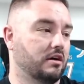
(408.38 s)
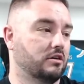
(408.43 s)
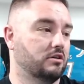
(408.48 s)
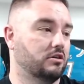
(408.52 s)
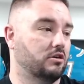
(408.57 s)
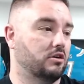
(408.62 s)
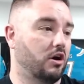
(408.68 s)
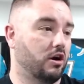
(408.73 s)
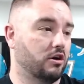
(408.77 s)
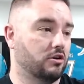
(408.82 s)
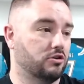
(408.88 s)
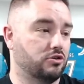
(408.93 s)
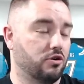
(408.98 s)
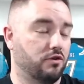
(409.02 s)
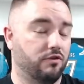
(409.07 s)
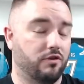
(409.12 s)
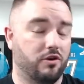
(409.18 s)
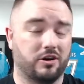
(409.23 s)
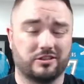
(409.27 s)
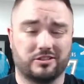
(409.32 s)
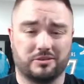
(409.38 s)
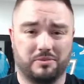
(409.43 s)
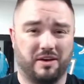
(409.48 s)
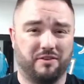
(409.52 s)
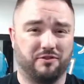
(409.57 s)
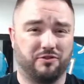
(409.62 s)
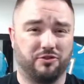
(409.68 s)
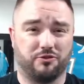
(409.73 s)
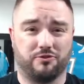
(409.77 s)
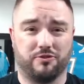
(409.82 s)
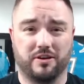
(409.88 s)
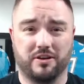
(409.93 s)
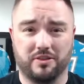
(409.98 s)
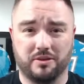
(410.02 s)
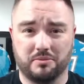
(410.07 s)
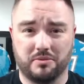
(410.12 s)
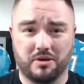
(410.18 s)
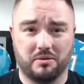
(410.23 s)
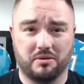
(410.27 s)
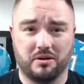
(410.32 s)
card show vlogs. I'm gonna have three of them
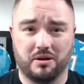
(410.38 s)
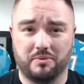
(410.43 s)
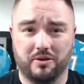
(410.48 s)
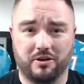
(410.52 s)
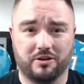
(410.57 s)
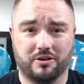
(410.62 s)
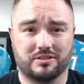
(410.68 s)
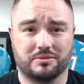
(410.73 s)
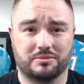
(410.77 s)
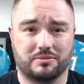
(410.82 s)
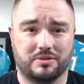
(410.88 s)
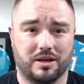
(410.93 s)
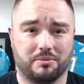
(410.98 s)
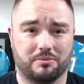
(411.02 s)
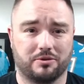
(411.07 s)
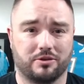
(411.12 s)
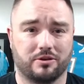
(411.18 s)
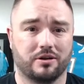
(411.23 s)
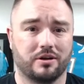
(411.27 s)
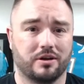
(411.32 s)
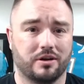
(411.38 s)
coming up here in September.